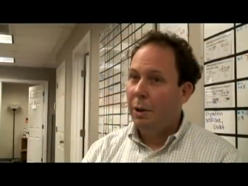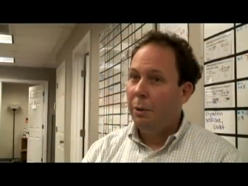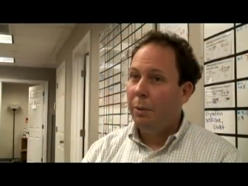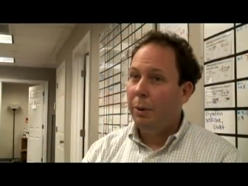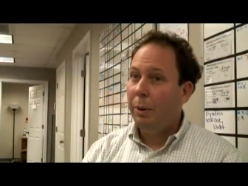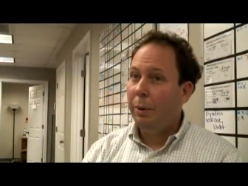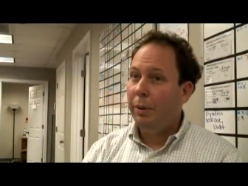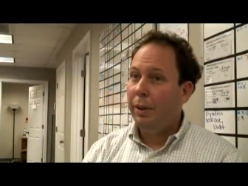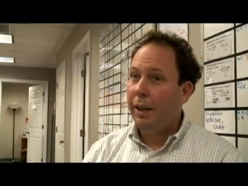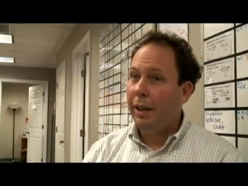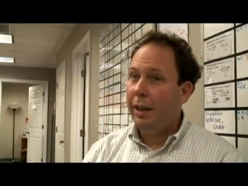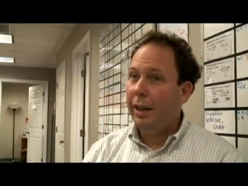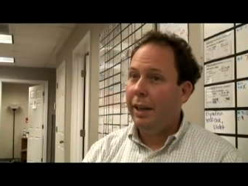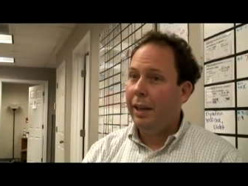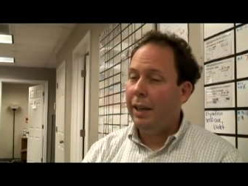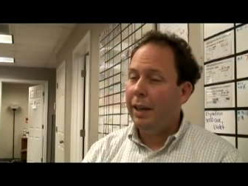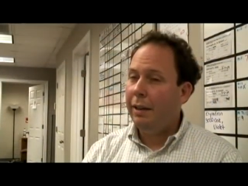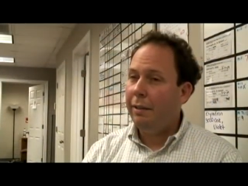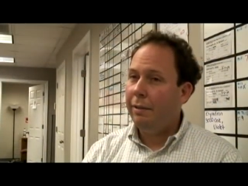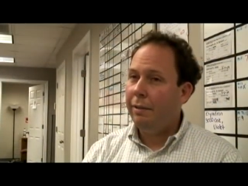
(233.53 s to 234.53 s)
We were lucky
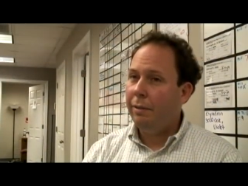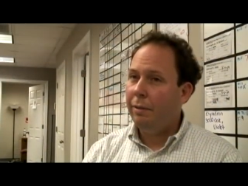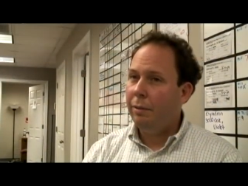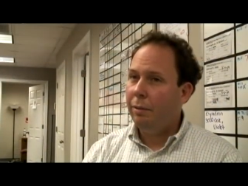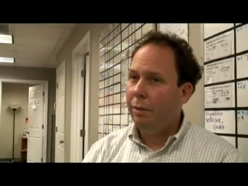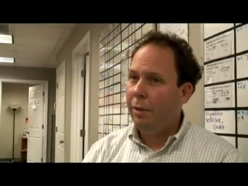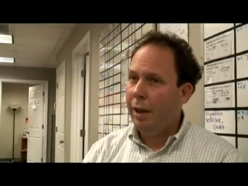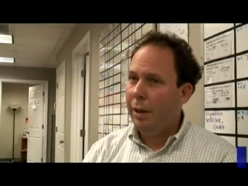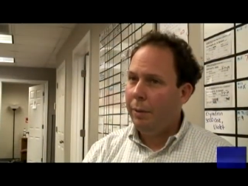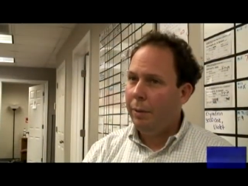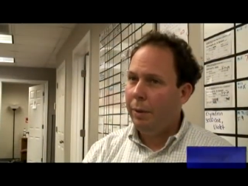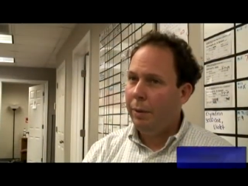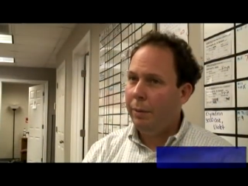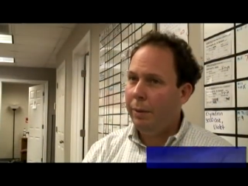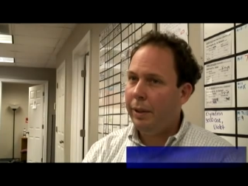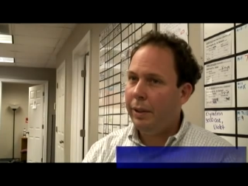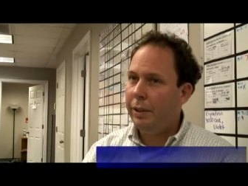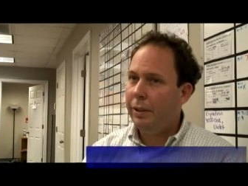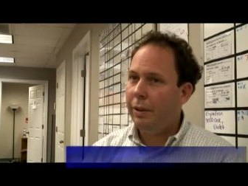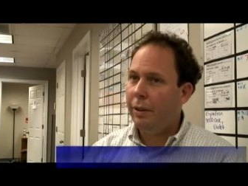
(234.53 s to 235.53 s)
enough, right when
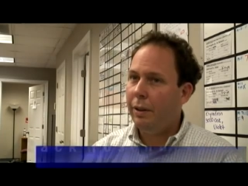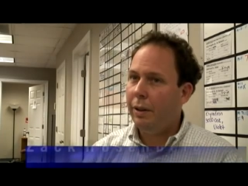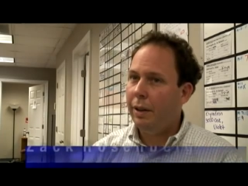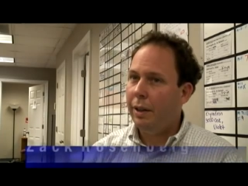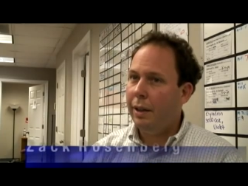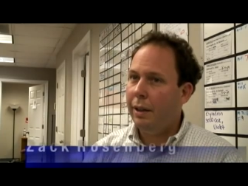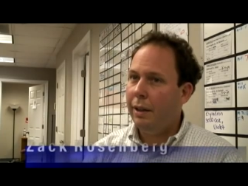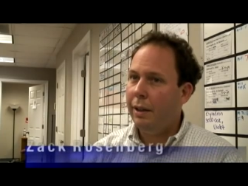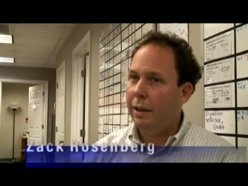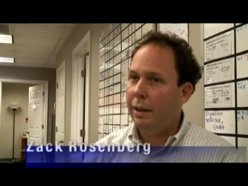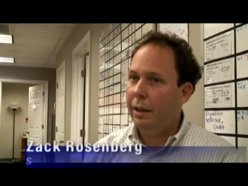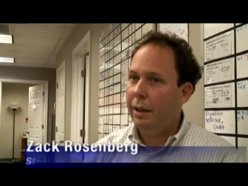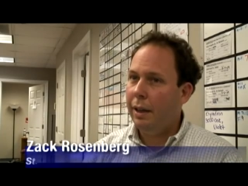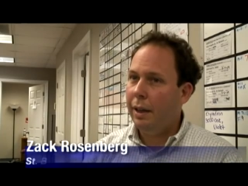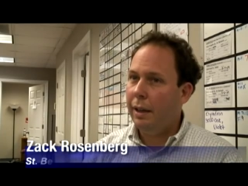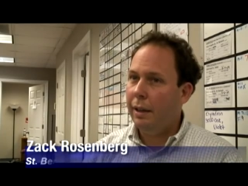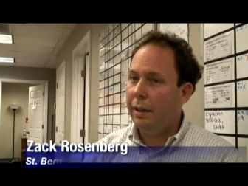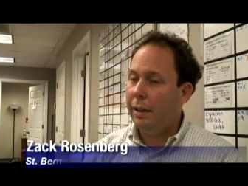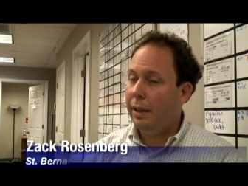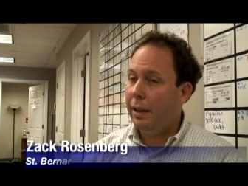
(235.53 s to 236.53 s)
we started,
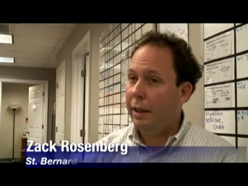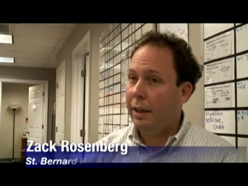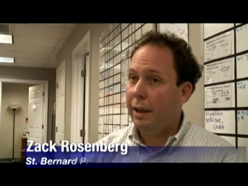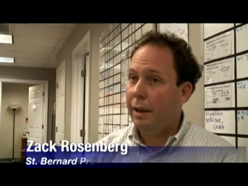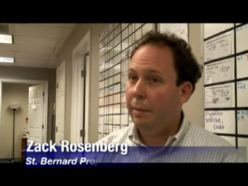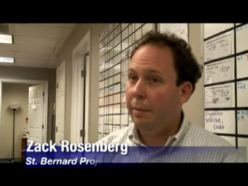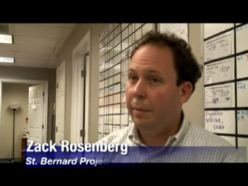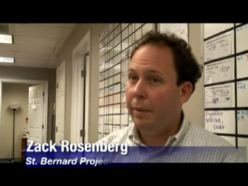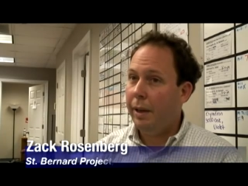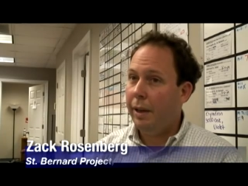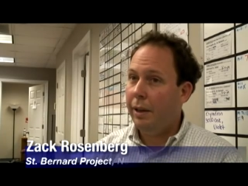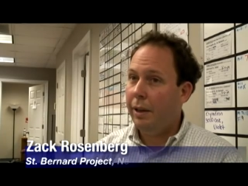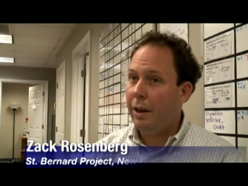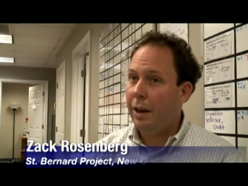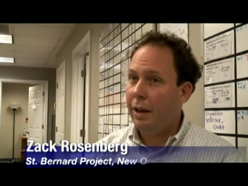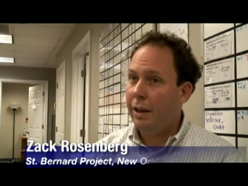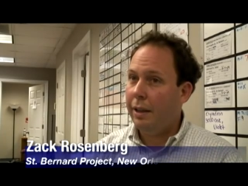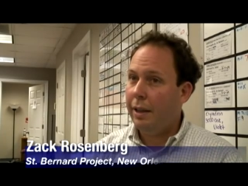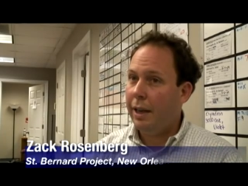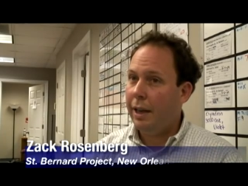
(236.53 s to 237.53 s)
uh, to come in
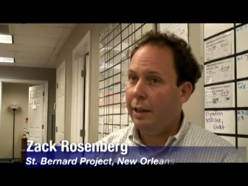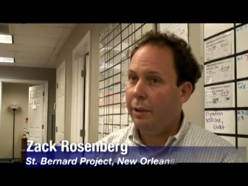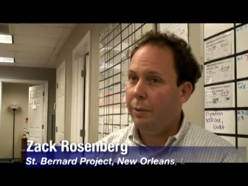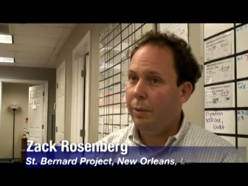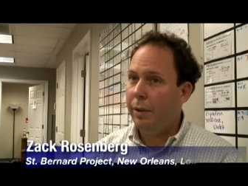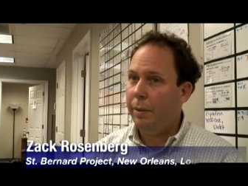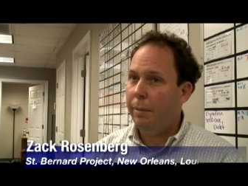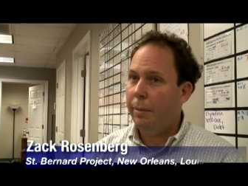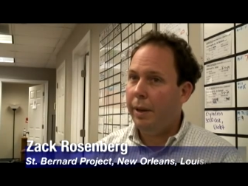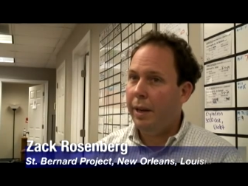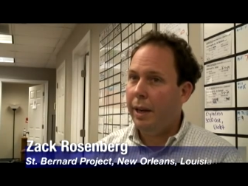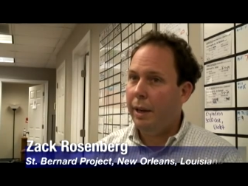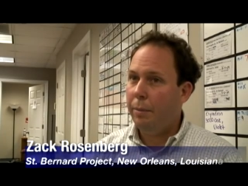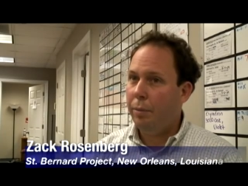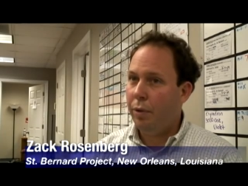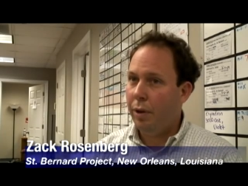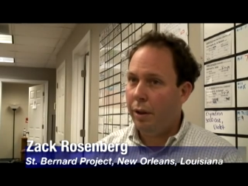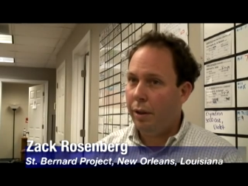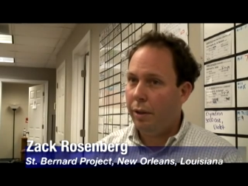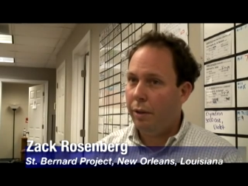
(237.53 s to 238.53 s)
contact with B'nai
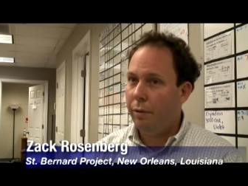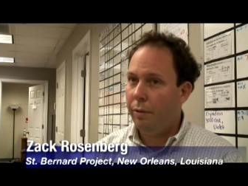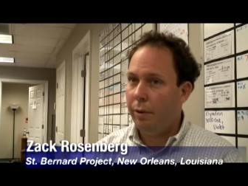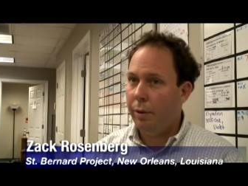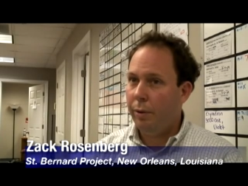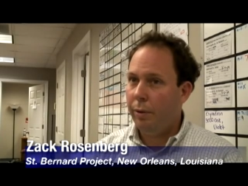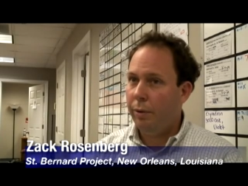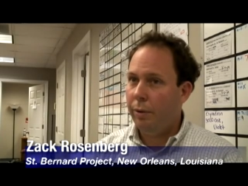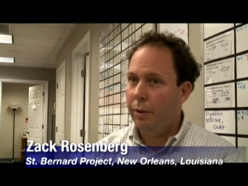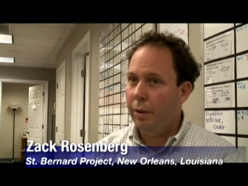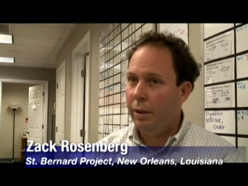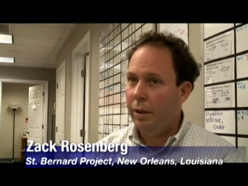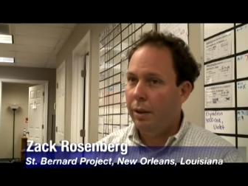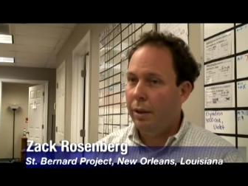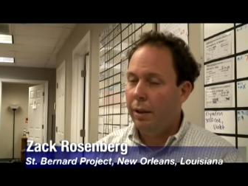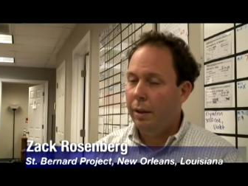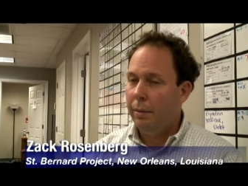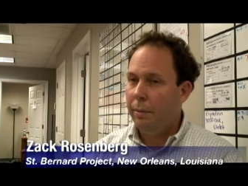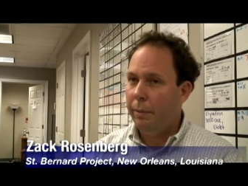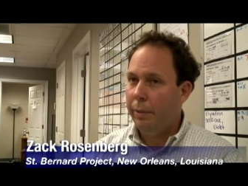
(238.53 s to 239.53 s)
B'rith through
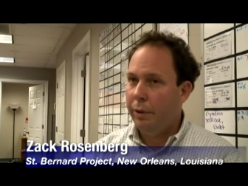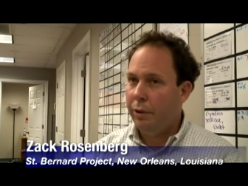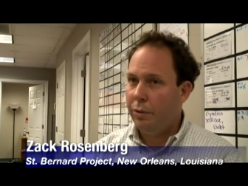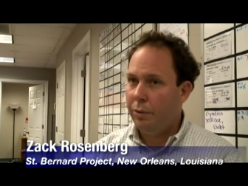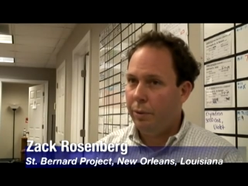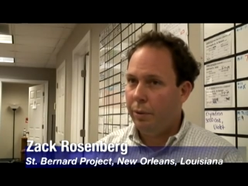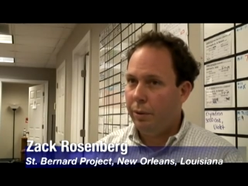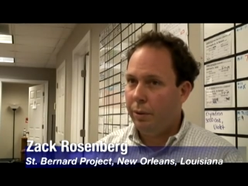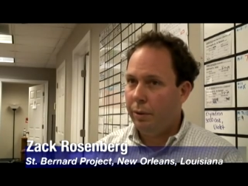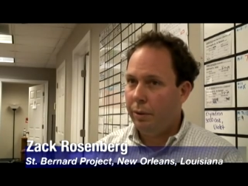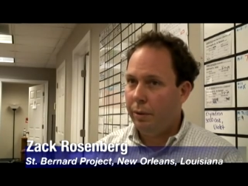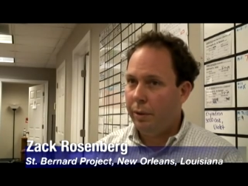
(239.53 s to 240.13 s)
mutual